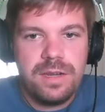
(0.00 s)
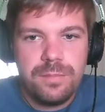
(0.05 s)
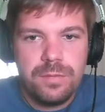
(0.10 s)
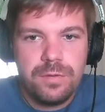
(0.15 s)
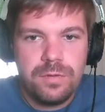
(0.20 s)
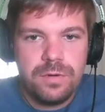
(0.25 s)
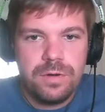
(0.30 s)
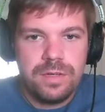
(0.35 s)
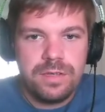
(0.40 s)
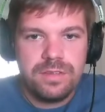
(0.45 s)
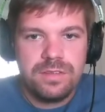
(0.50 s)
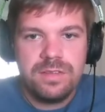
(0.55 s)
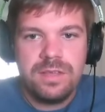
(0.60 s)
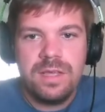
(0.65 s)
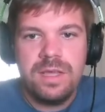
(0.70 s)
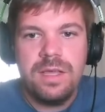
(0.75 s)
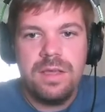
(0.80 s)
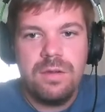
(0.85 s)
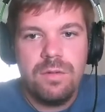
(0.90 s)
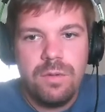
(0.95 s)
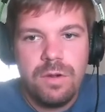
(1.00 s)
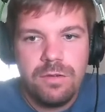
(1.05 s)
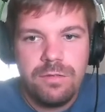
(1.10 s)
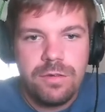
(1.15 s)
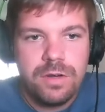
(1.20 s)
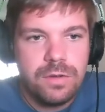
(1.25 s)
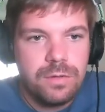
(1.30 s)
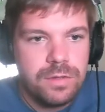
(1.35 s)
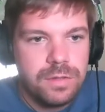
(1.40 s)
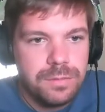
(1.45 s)
point while
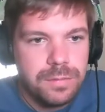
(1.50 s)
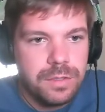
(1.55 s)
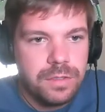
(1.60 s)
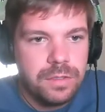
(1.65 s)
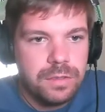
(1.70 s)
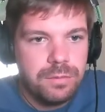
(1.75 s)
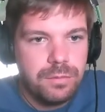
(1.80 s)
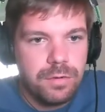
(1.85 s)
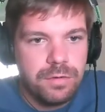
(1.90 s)
running with the ball.